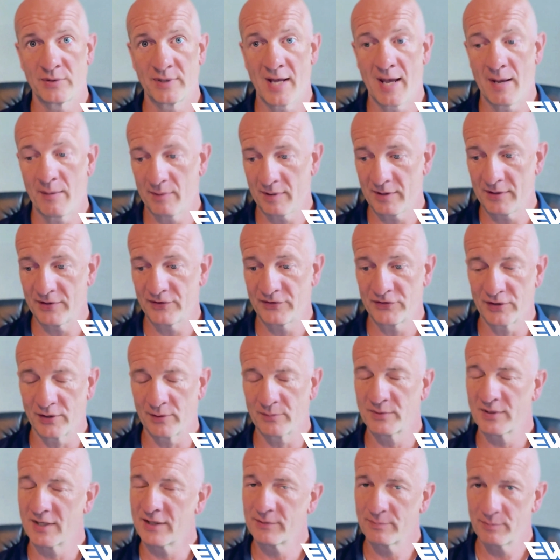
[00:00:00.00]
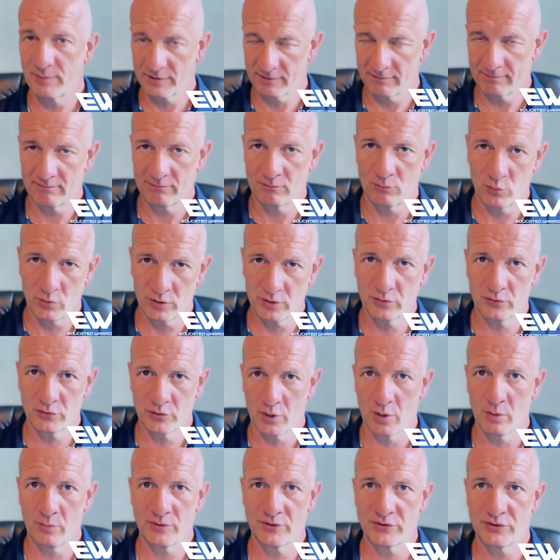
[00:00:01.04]
happen in this circumstance, but we don't
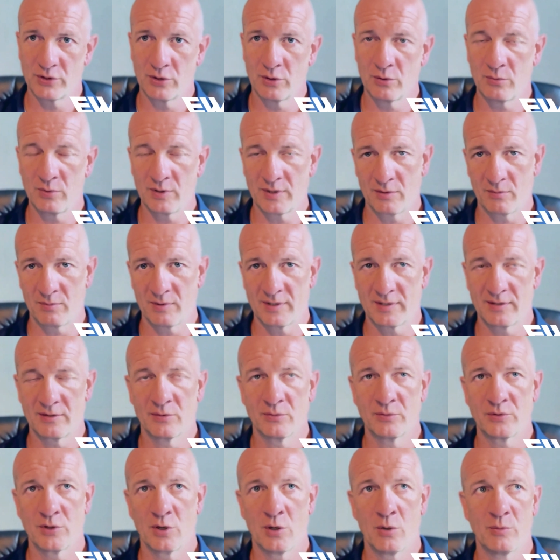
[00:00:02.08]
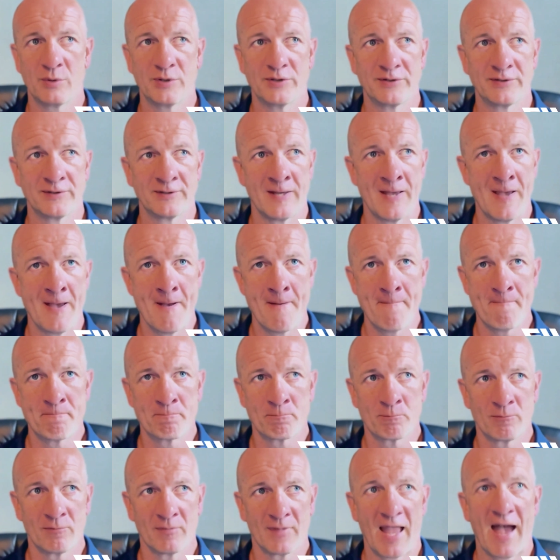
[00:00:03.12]
always know. We don't always
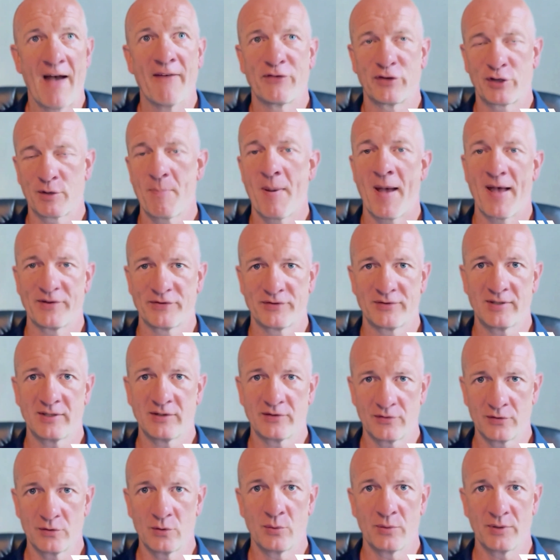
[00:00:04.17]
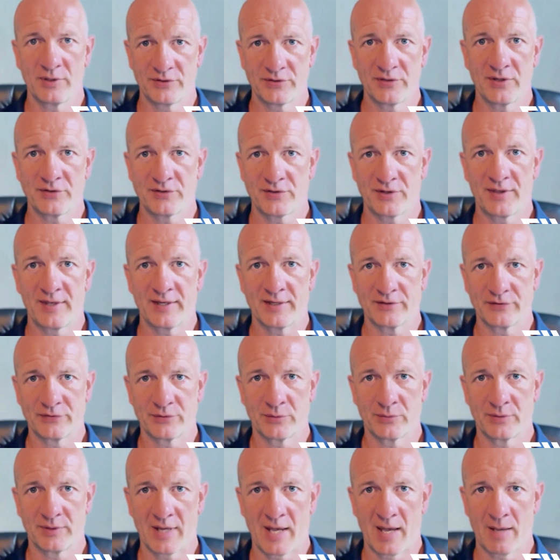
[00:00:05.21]
have the capacity to know that such a thing is
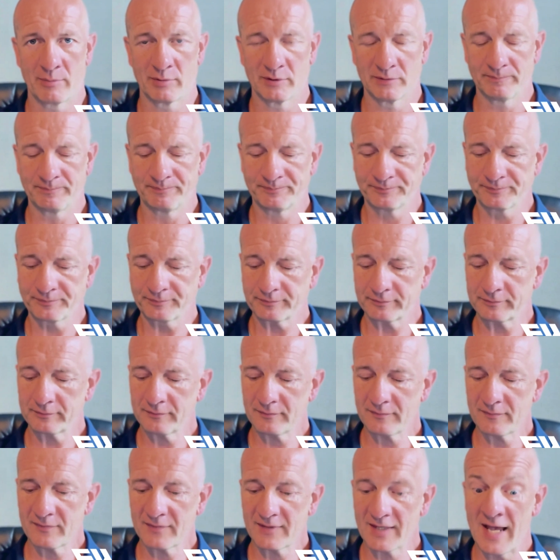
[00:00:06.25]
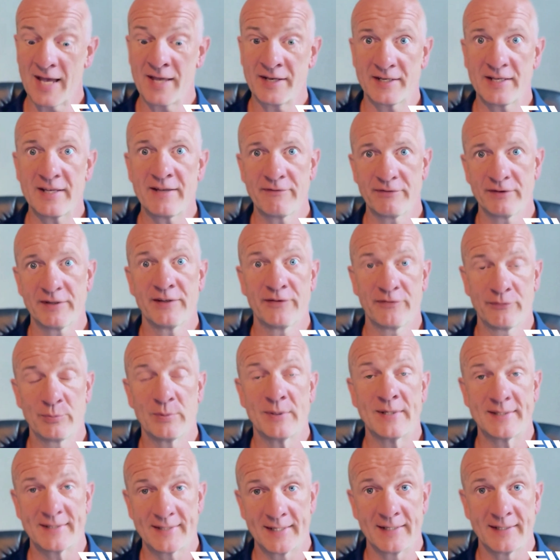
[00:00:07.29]
going to happen. And even if we
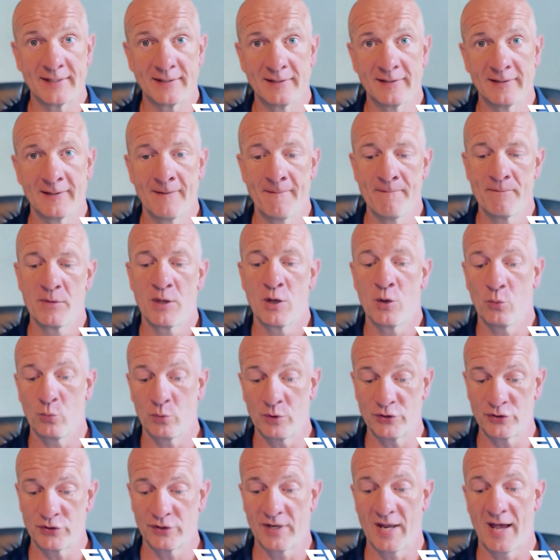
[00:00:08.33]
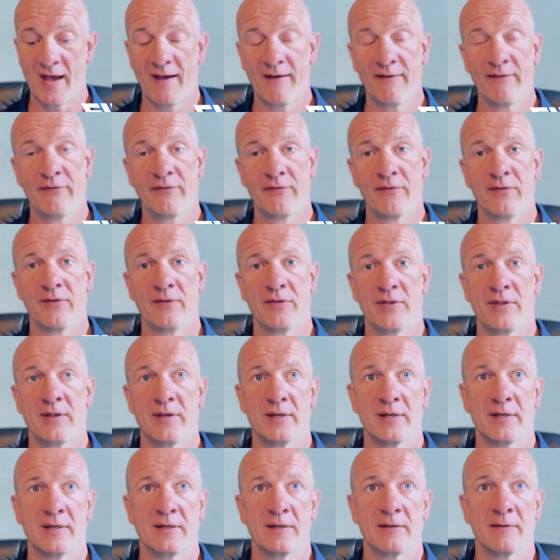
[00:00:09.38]
did, we should have
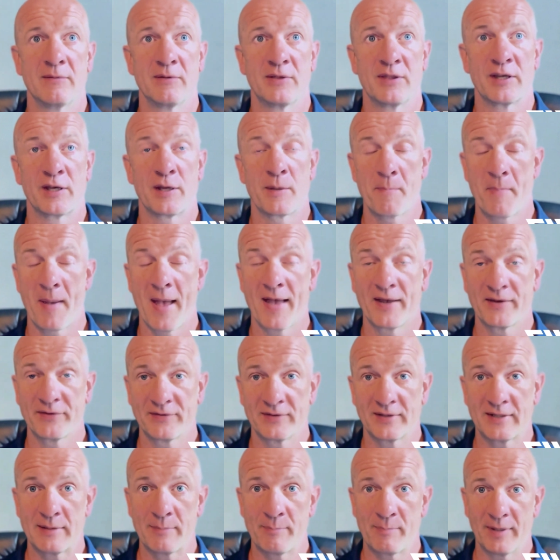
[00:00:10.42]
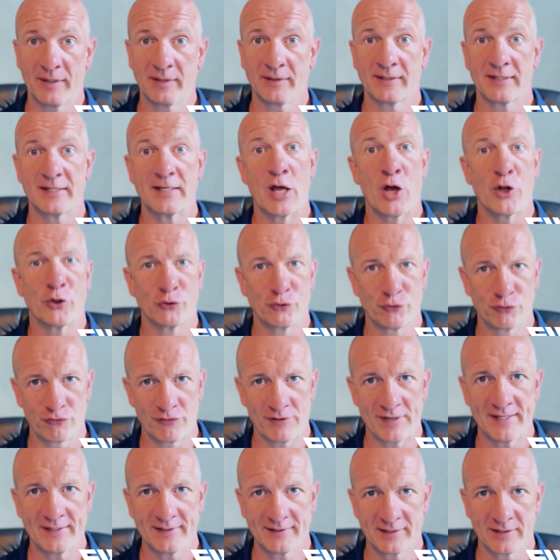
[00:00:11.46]
the capacity built in and
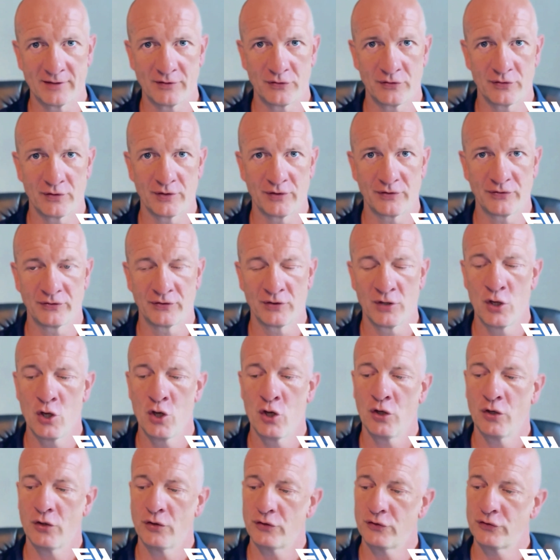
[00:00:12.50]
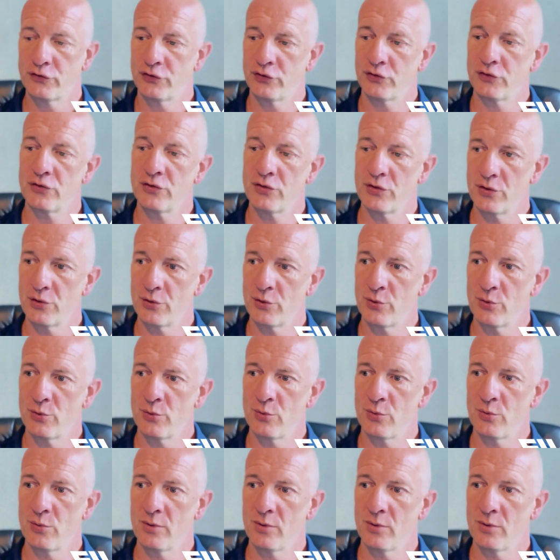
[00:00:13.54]
trained into us to know